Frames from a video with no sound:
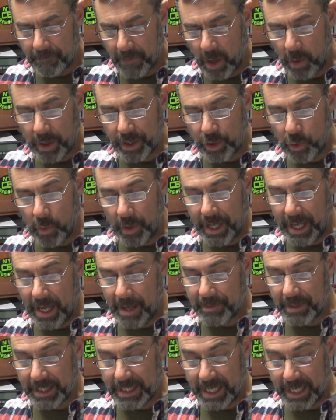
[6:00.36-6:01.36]
Oh, at 20
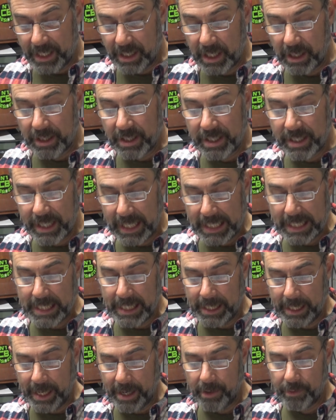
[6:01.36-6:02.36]
amps, it takes us
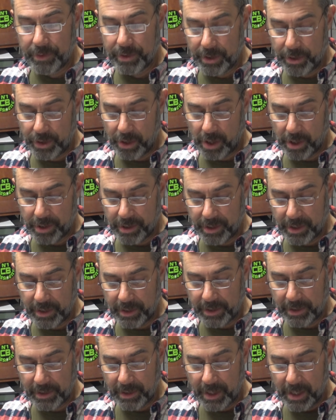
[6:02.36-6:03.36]
16 hours to charge
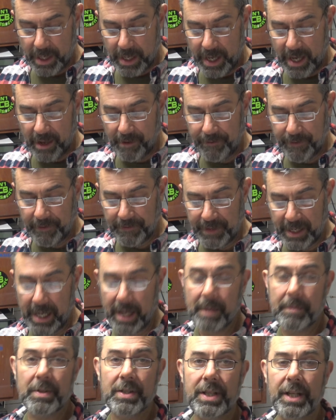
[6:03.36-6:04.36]
this. At 50
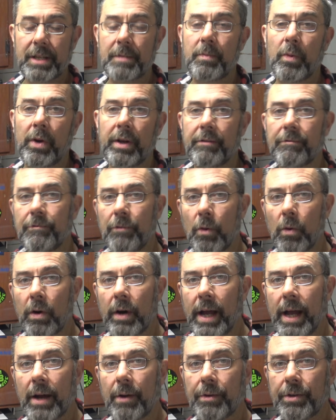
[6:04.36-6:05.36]
amps,
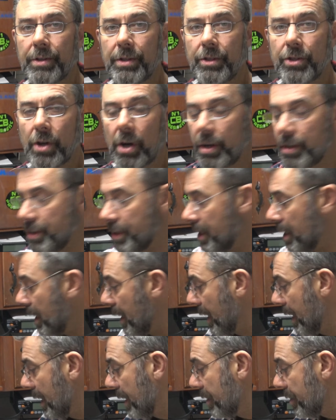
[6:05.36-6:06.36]
6.4 hours to charge it.
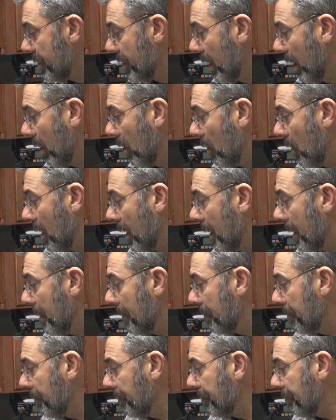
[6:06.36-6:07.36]
So
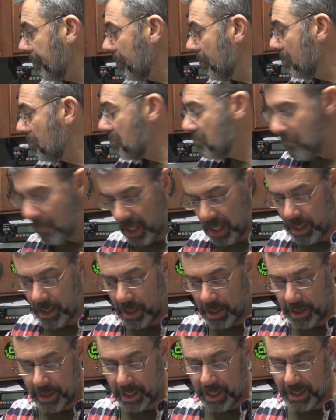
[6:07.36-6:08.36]
um, mm,
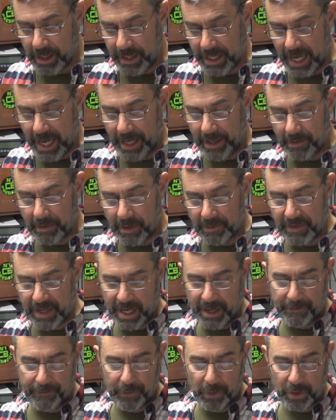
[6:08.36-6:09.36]
a, a, day, a
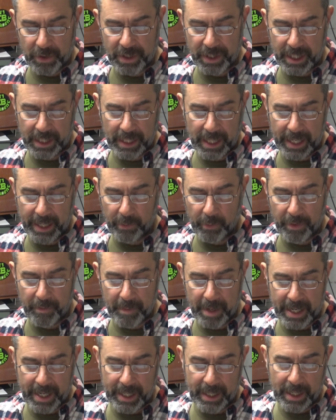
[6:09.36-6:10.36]
day of full sunlight with
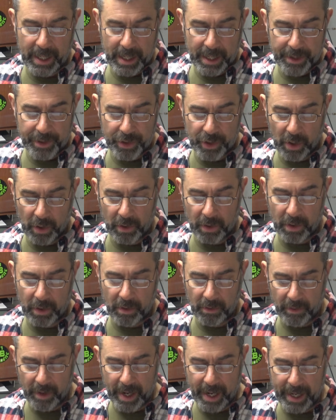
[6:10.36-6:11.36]
my
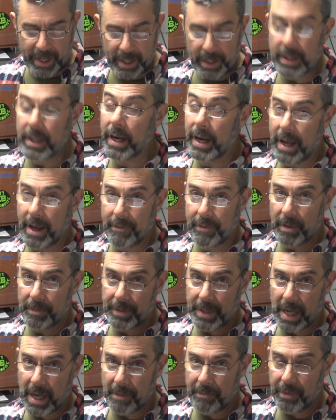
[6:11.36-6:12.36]
solar array that I have up
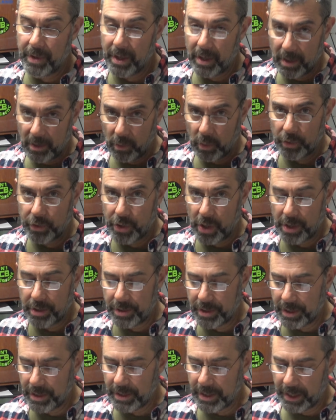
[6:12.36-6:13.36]
top there will
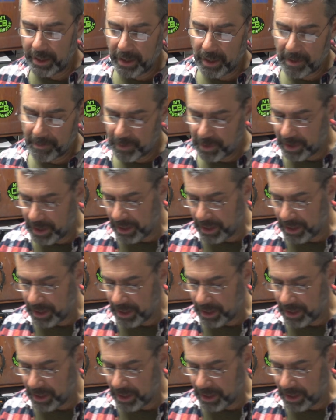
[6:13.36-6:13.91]
charge this thing up. So